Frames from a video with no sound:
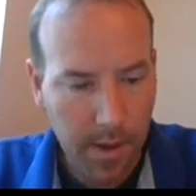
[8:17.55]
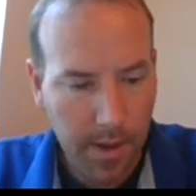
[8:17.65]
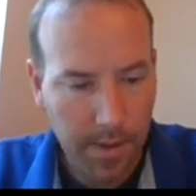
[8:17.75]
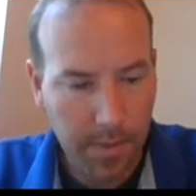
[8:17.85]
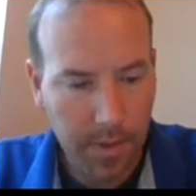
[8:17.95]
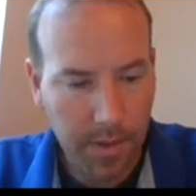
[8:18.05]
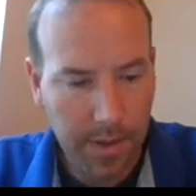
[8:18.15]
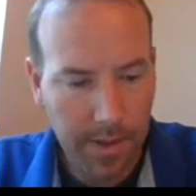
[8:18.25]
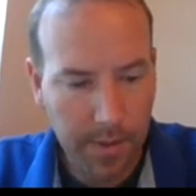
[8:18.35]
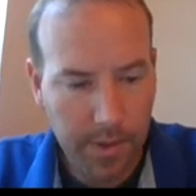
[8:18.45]
and then plug
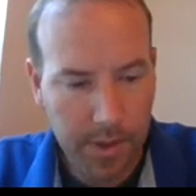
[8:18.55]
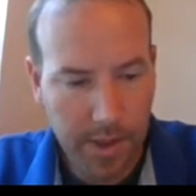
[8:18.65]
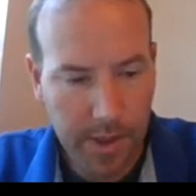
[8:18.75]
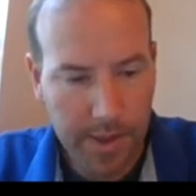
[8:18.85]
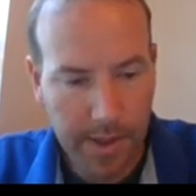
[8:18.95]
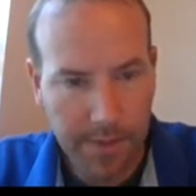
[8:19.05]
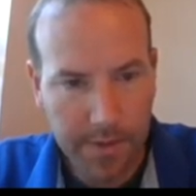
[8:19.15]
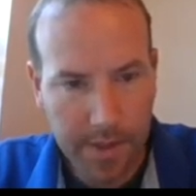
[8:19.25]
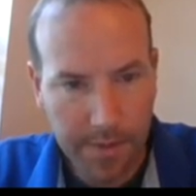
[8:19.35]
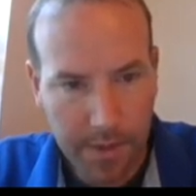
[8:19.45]
that in, we should get negative
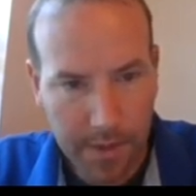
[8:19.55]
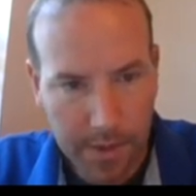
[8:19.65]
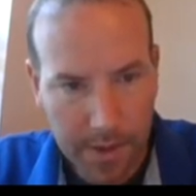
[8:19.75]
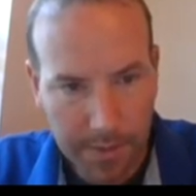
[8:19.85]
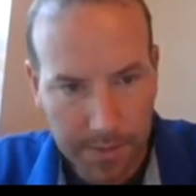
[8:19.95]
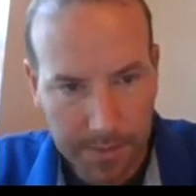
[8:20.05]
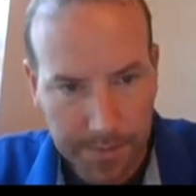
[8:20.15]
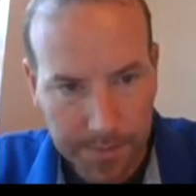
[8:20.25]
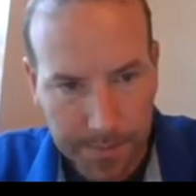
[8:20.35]
7 and 7.